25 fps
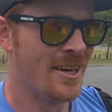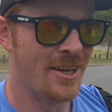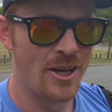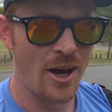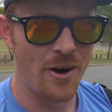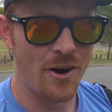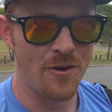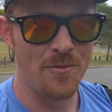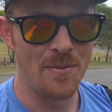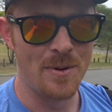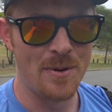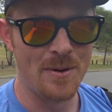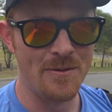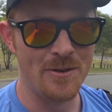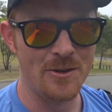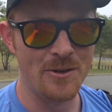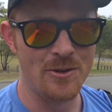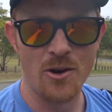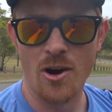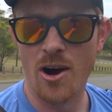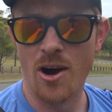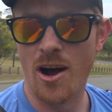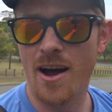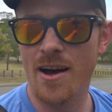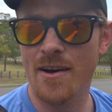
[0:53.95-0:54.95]
go for a bit of a
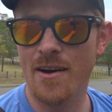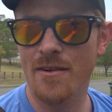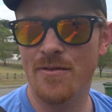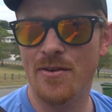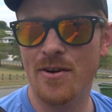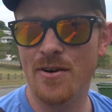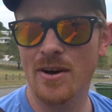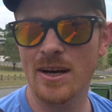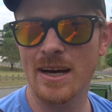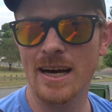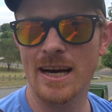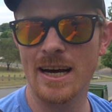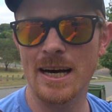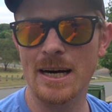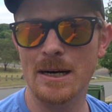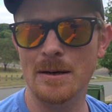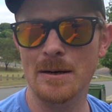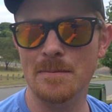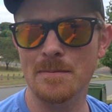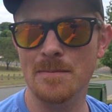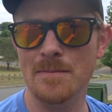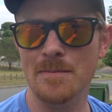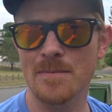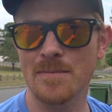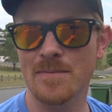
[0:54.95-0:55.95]
drive
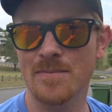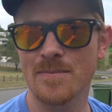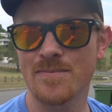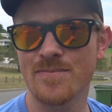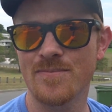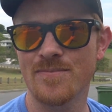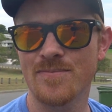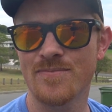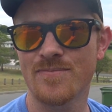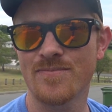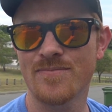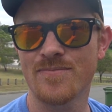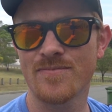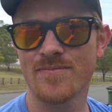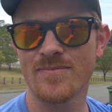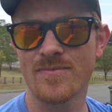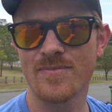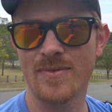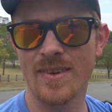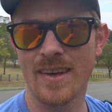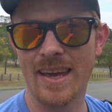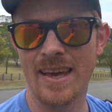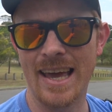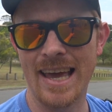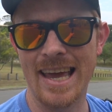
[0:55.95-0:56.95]
and
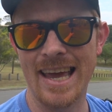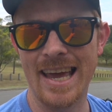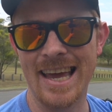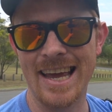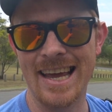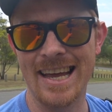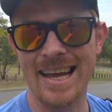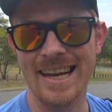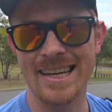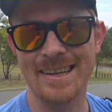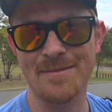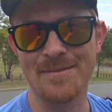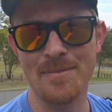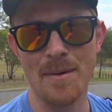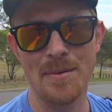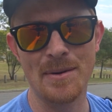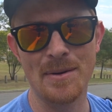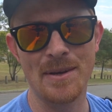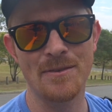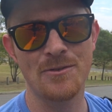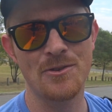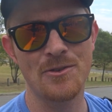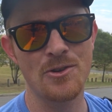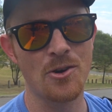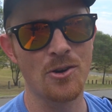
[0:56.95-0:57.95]
maybe
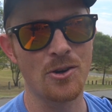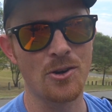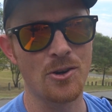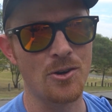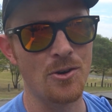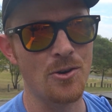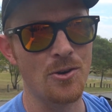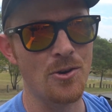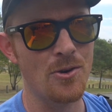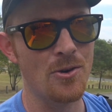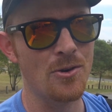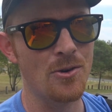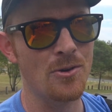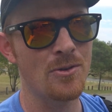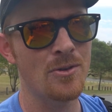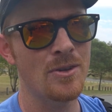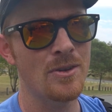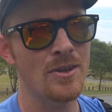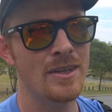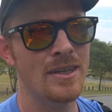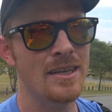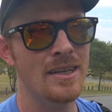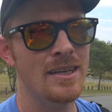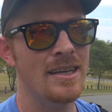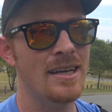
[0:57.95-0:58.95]
give John a call,
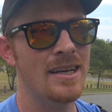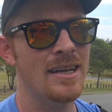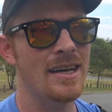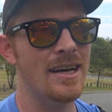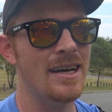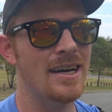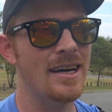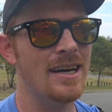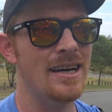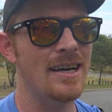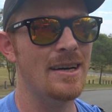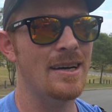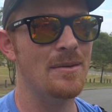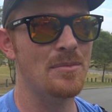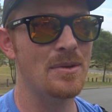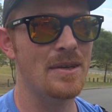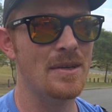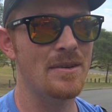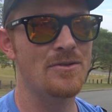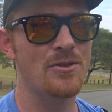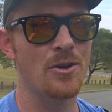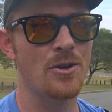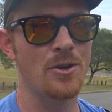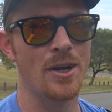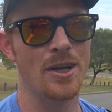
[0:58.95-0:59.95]

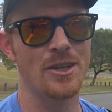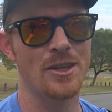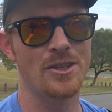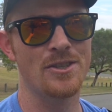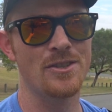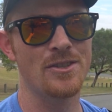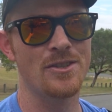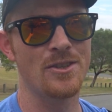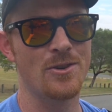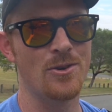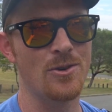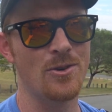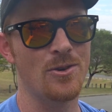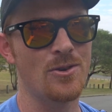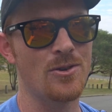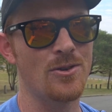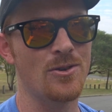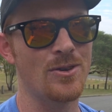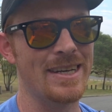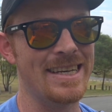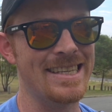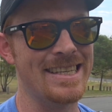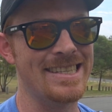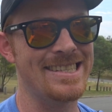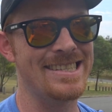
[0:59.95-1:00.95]
give Todd Hutchings a
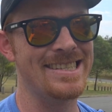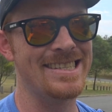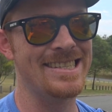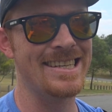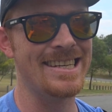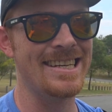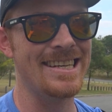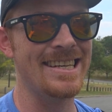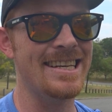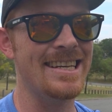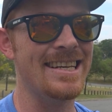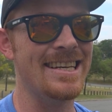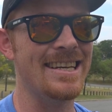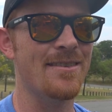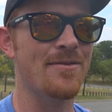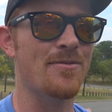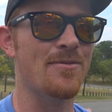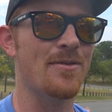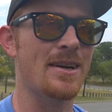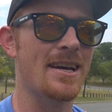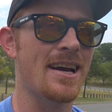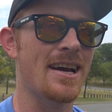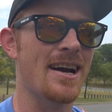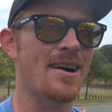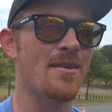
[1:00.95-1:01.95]
call, and see if
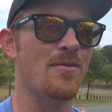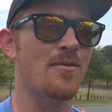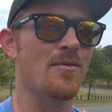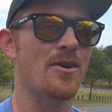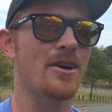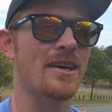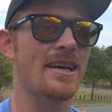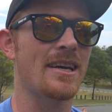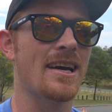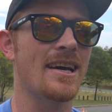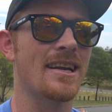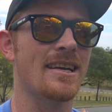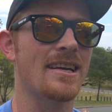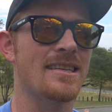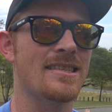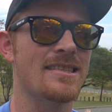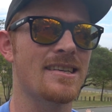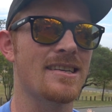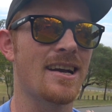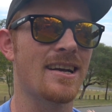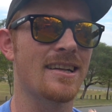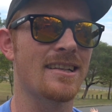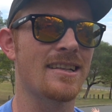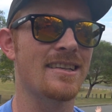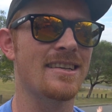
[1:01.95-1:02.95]
we can't work out
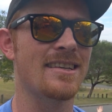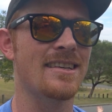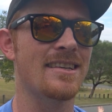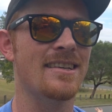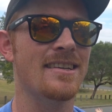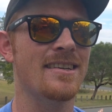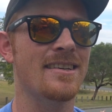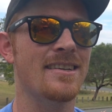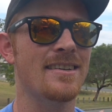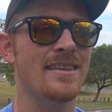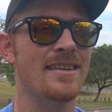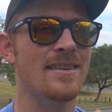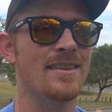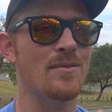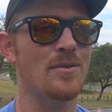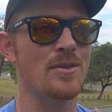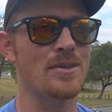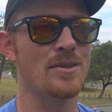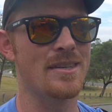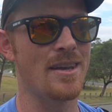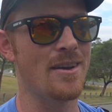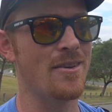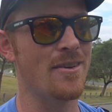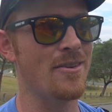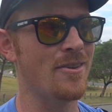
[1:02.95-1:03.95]
exactly
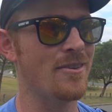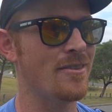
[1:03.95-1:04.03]
what's going